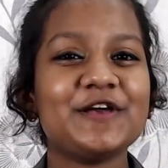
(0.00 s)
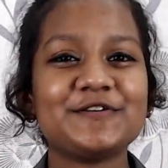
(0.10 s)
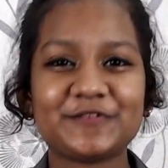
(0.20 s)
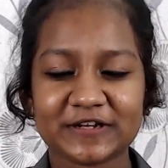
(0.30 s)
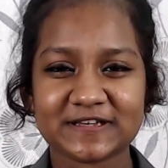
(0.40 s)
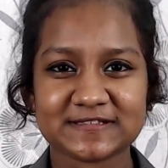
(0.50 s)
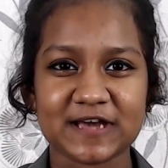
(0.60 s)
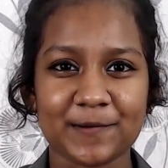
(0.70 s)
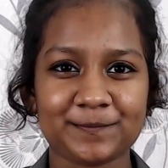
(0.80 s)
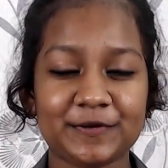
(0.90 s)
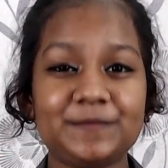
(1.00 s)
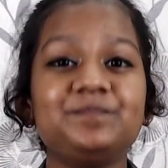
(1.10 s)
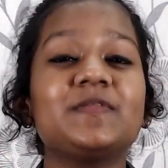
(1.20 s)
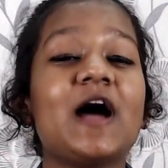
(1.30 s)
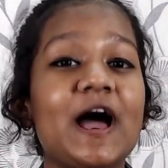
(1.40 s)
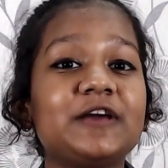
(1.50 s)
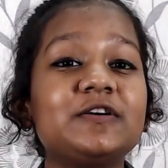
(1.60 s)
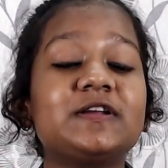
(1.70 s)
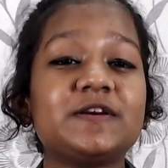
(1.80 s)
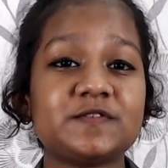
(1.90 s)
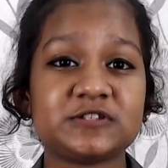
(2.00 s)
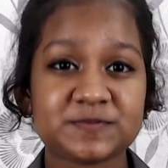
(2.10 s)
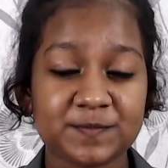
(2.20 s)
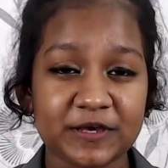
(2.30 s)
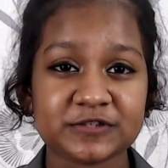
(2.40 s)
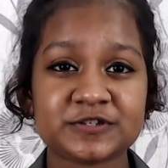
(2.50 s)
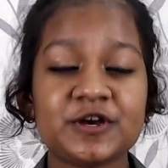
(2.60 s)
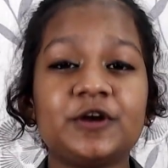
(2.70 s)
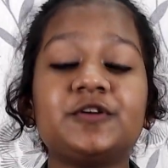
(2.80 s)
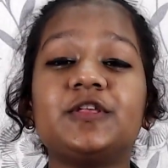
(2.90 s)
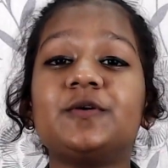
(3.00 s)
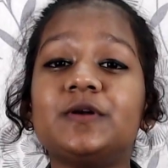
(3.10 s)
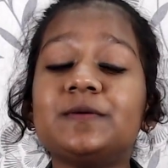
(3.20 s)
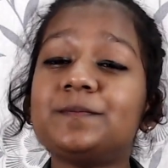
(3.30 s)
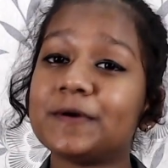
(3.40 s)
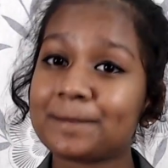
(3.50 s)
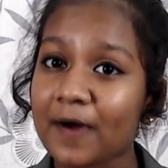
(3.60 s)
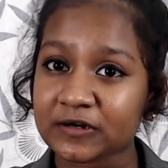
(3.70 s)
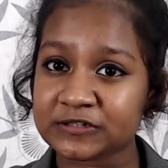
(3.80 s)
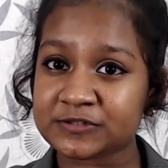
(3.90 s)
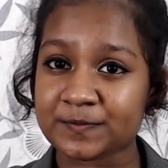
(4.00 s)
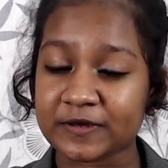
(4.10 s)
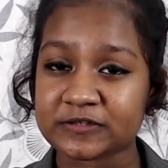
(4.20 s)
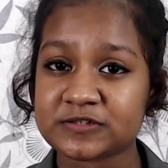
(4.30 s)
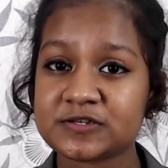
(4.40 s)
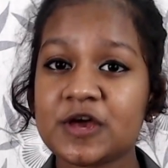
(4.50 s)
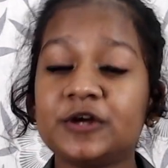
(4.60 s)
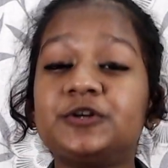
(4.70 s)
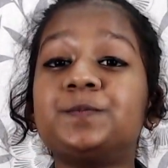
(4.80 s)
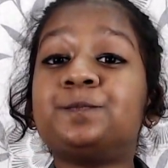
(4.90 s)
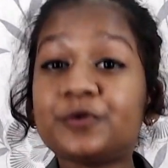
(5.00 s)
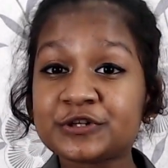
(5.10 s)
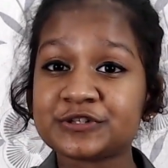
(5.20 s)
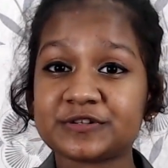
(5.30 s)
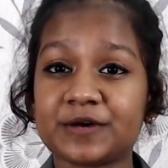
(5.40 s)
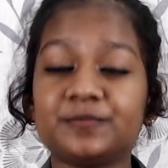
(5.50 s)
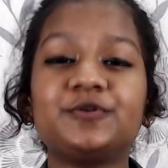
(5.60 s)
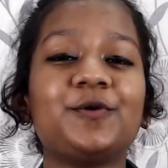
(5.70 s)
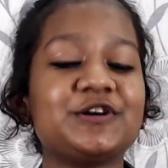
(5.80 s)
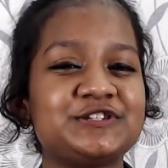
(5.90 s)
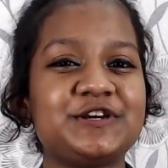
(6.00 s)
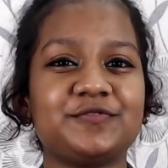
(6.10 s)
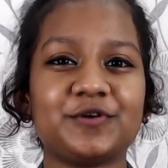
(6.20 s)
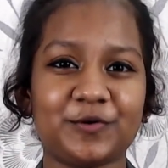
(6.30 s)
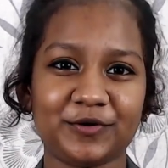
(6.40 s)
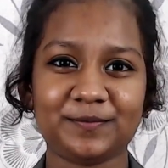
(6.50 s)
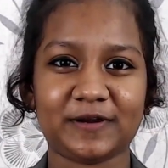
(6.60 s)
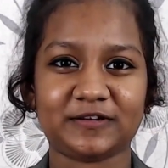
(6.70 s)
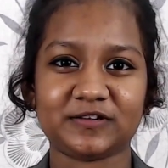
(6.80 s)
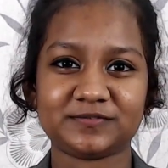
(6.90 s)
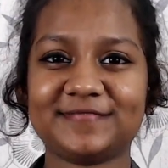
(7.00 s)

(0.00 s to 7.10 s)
For example, I could give a speech to the Olympic participants to push them to achieve the gold medal.